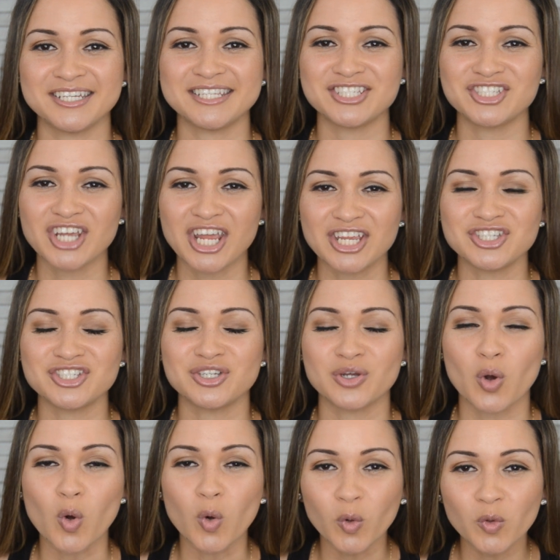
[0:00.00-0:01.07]
is changing
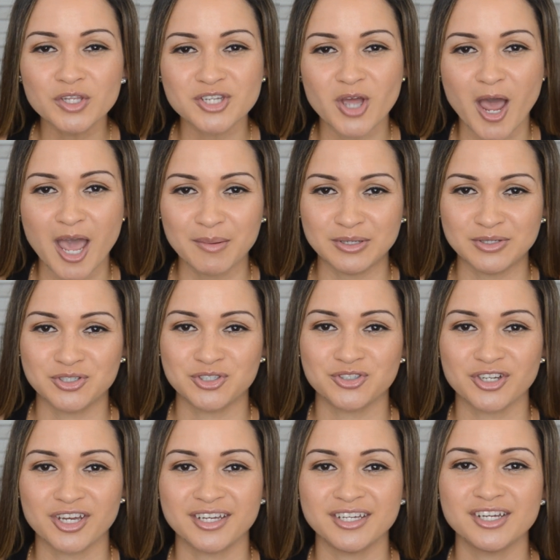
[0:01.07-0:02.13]
all the time in
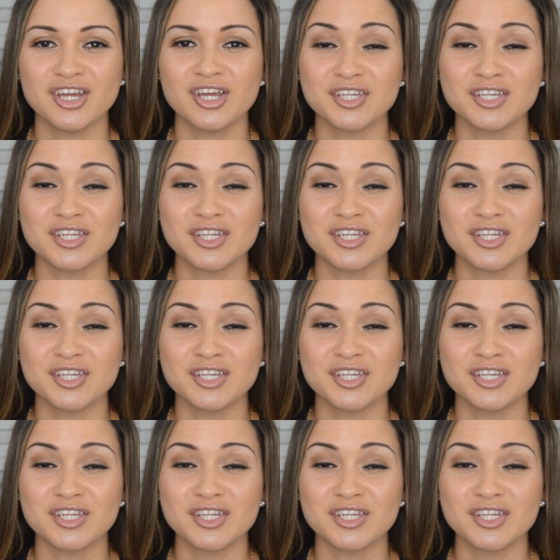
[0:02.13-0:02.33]
Australia.